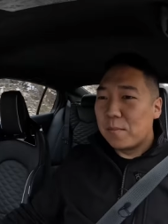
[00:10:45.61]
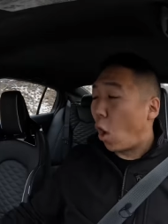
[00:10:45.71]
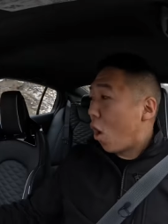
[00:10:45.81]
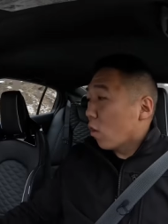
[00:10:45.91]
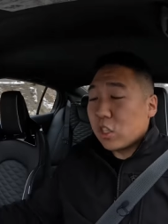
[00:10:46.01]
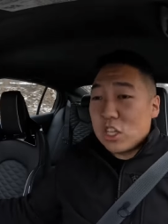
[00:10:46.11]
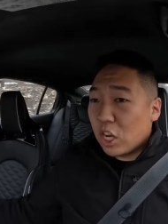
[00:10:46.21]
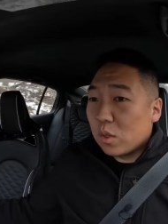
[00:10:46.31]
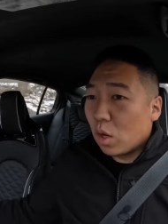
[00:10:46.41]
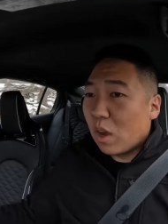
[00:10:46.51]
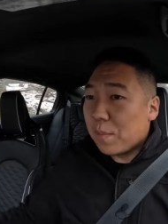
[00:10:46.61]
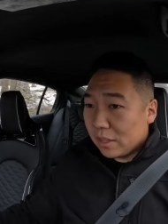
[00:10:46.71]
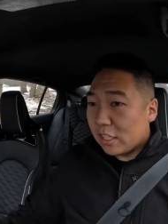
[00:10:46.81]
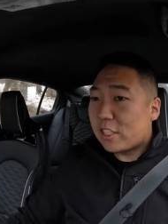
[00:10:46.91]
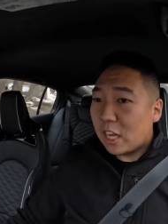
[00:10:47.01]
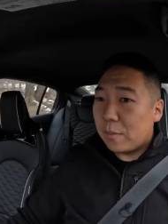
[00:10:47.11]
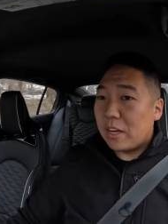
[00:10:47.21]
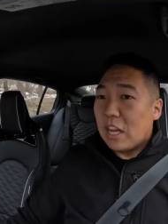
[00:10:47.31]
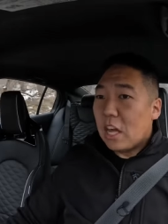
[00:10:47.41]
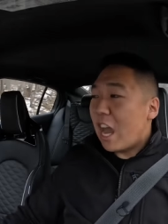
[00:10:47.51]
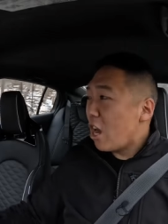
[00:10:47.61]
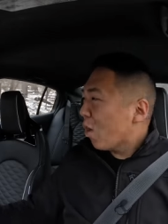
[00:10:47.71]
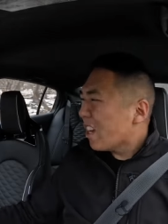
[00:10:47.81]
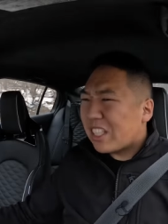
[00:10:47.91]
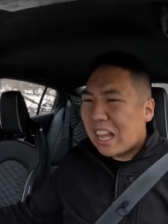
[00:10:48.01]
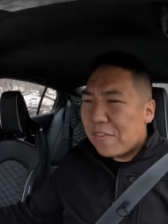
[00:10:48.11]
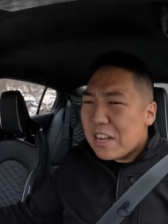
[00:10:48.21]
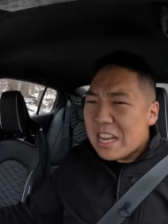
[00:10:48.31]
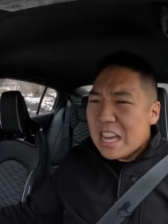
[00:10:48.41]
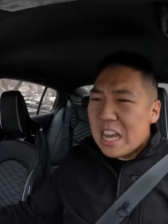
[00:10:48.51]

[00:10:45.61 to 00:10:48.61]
cars in general, right? But this segment, an RS7